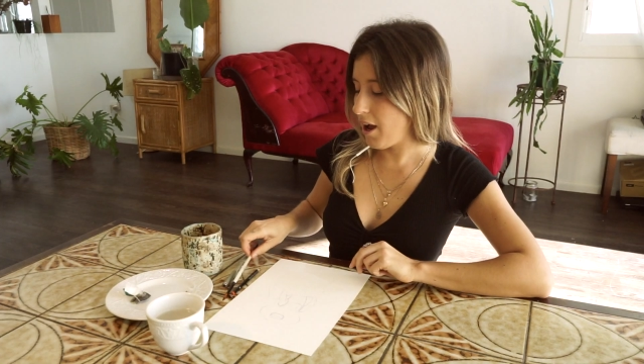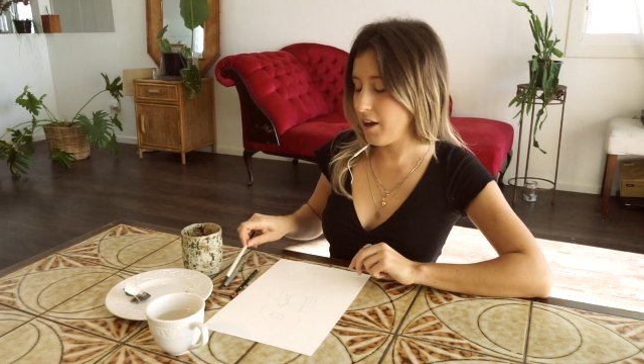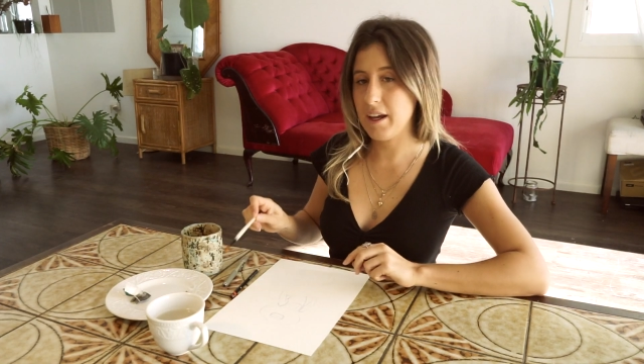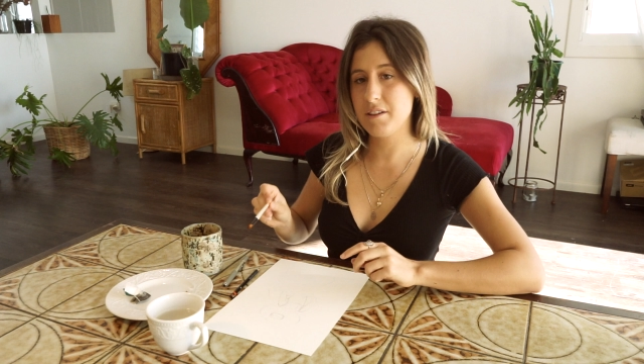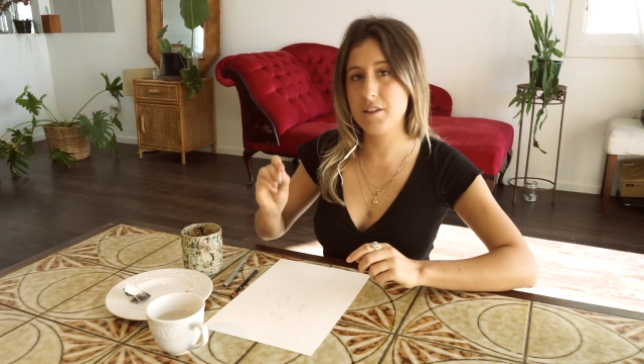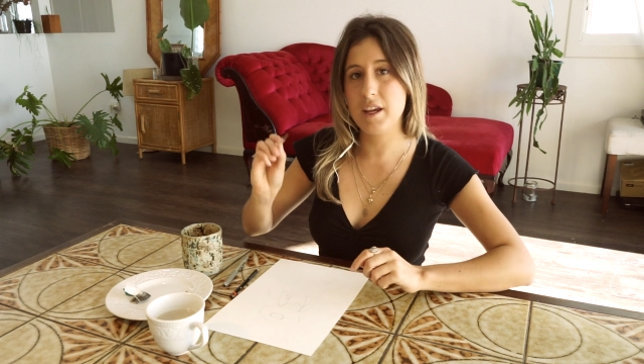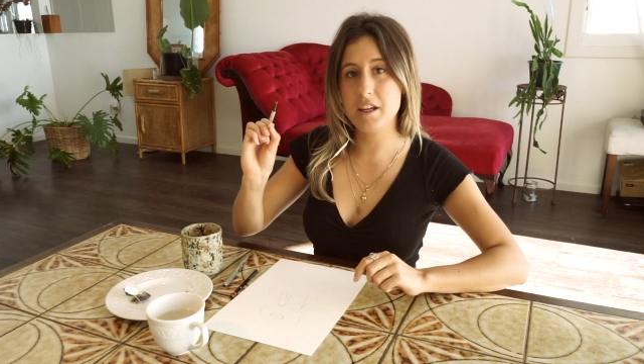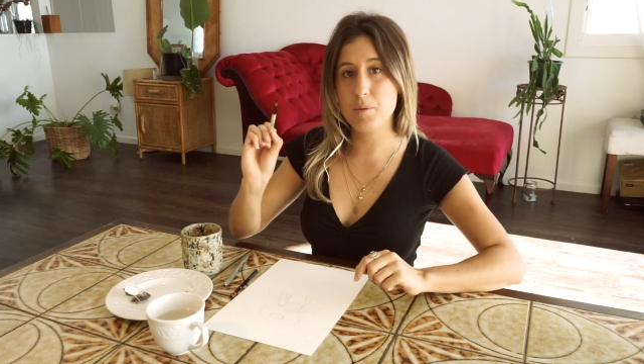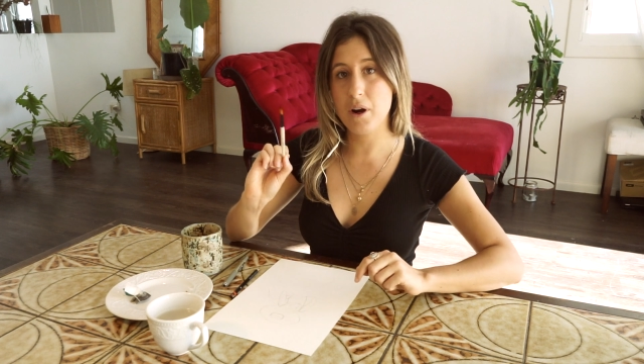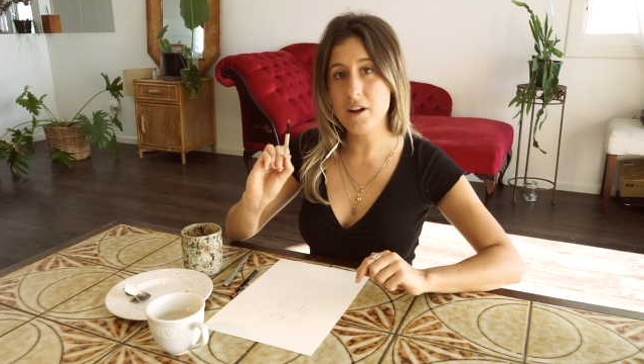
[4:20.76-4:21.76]
Okay, so take
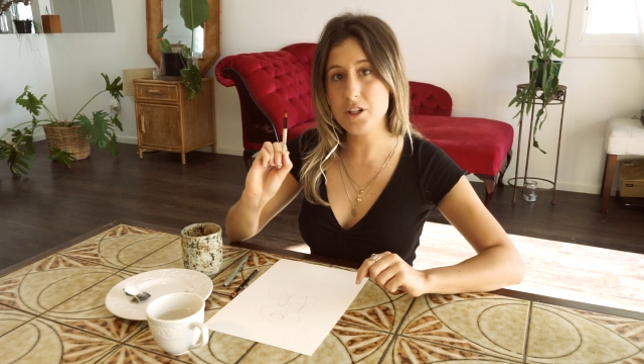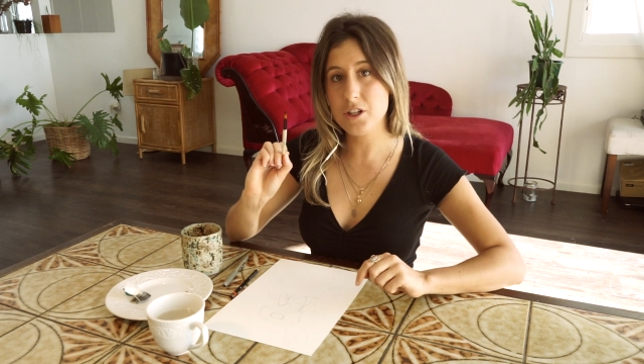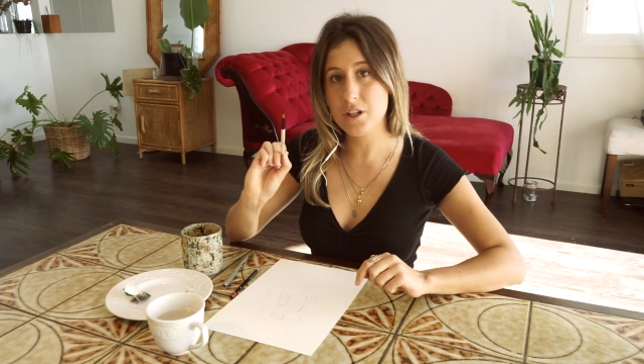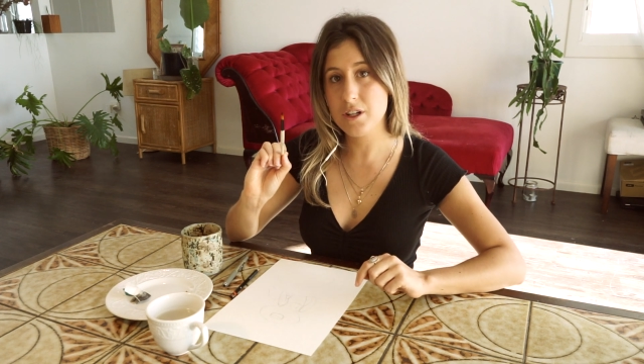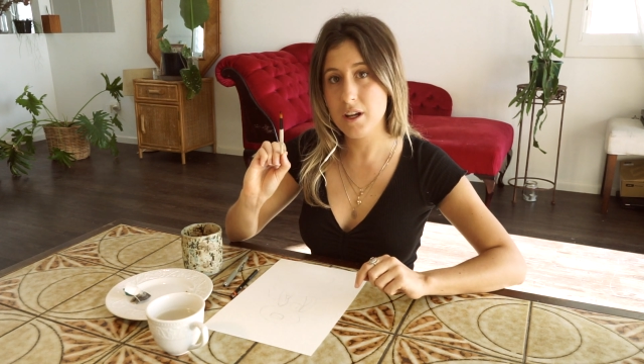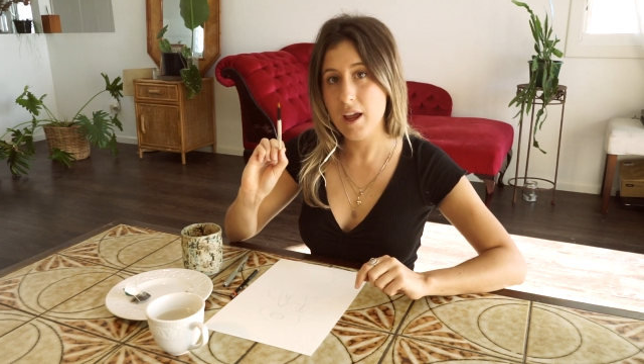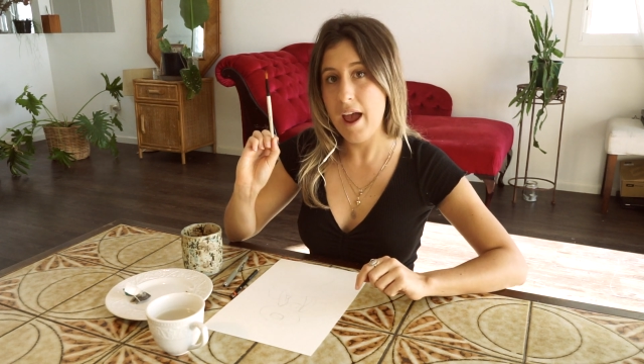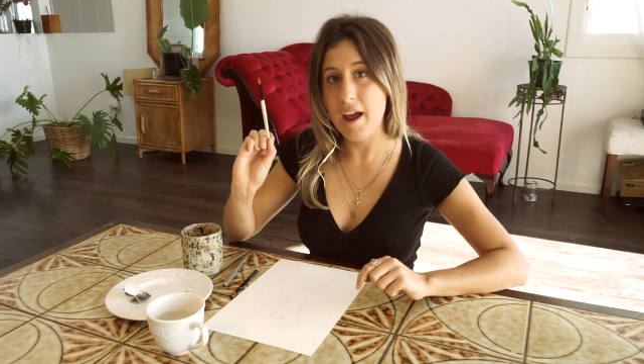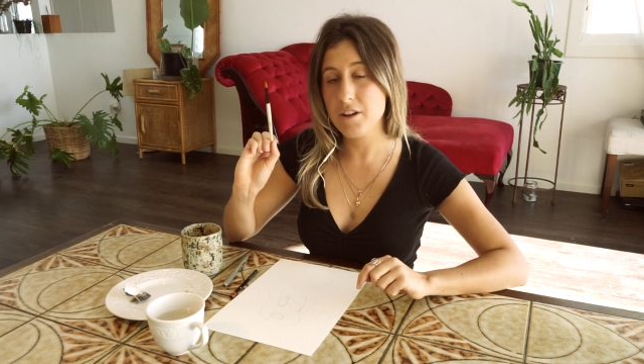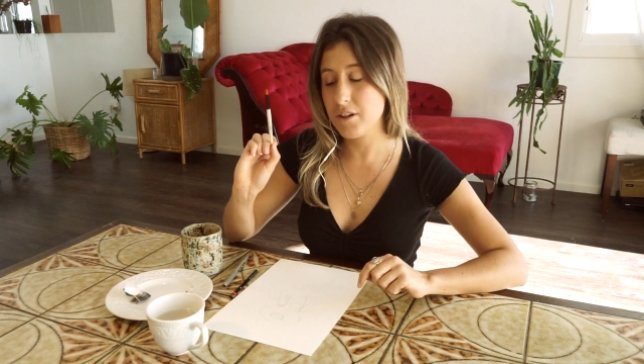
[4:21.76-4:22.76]
your brush
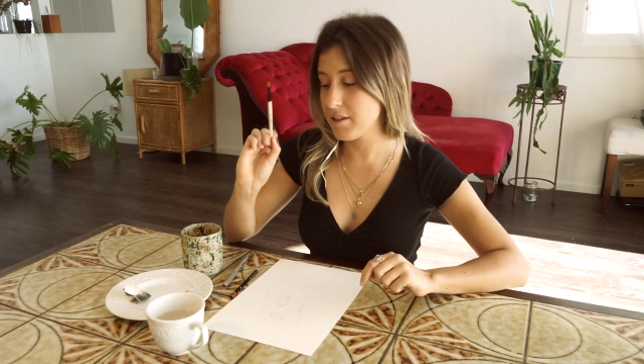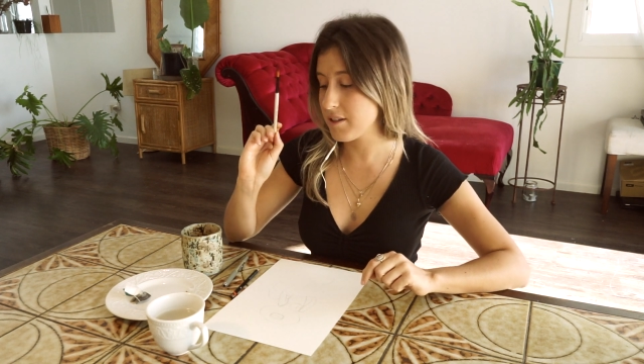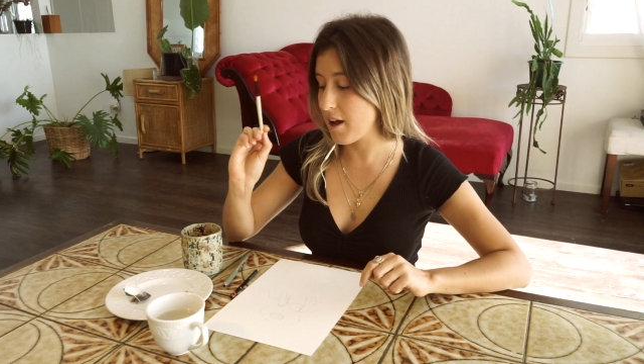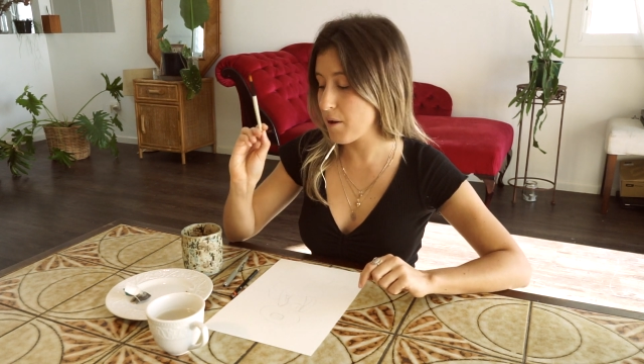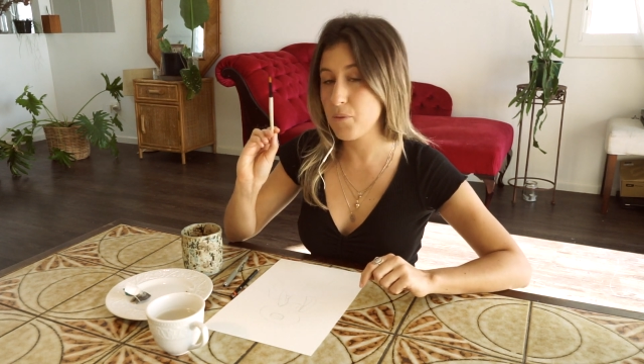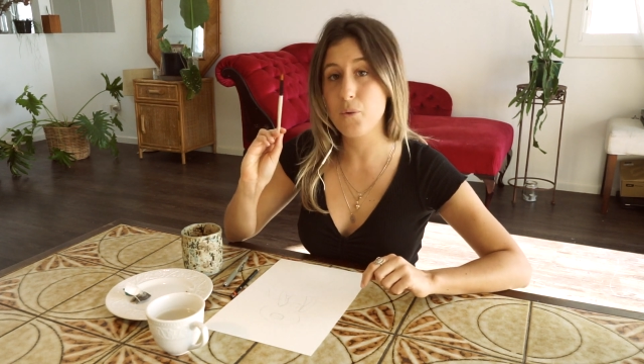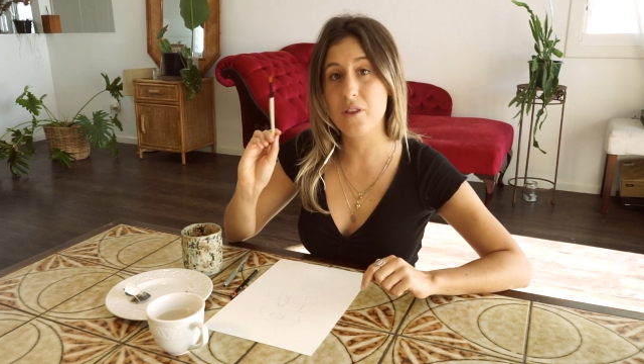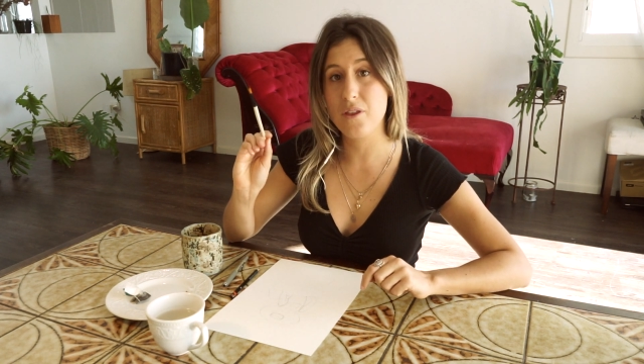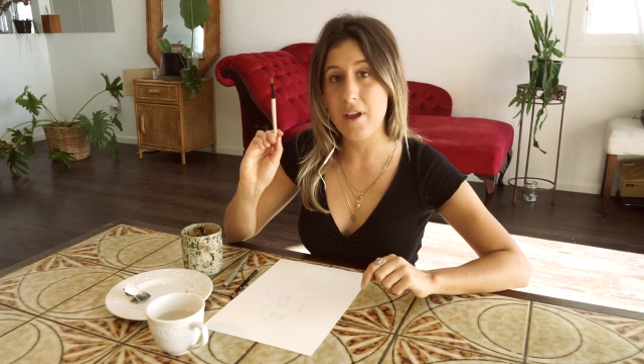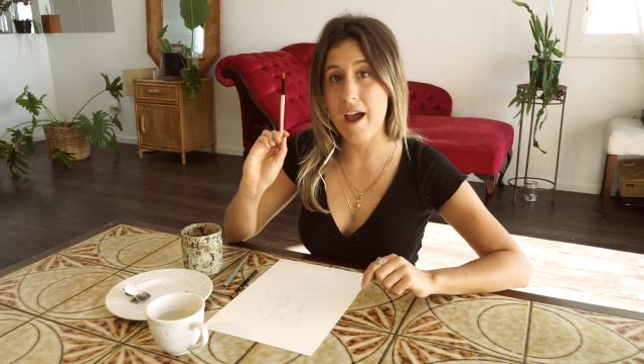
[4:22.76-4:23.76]
and you're going to start
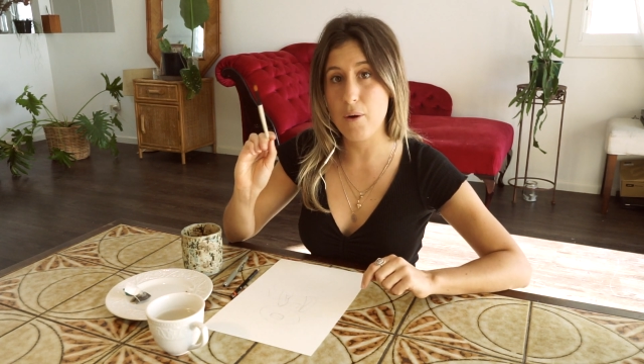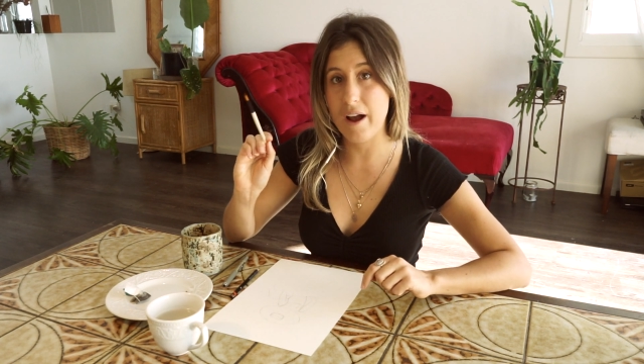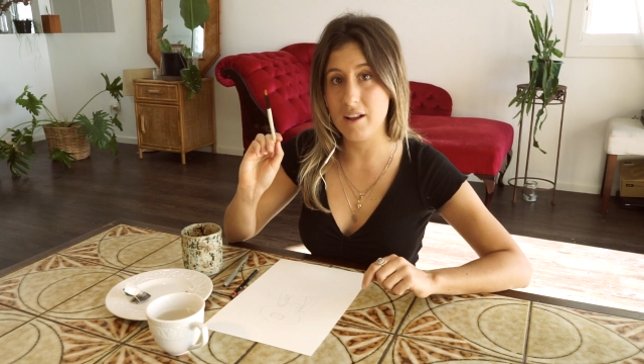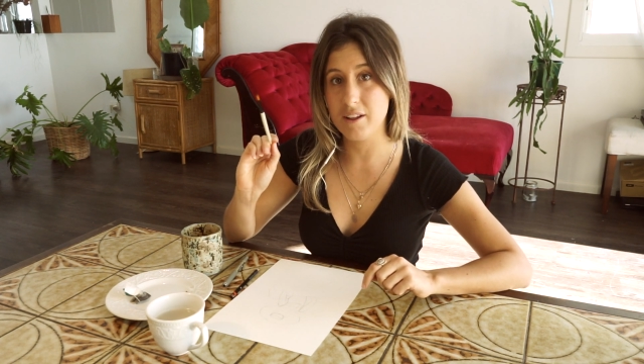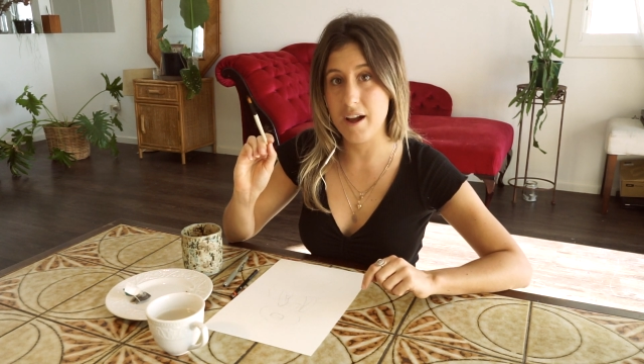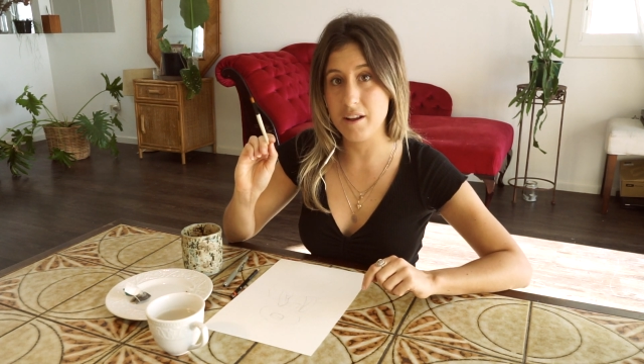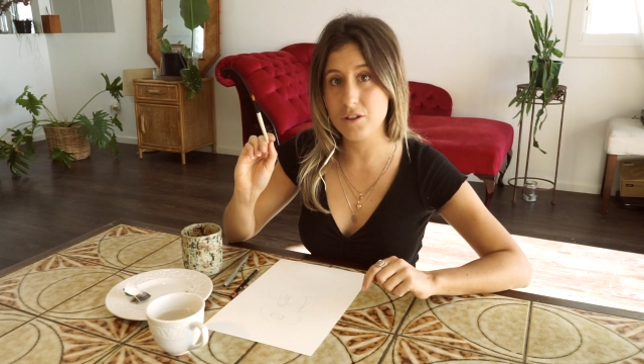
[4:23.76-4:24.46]
with our outline.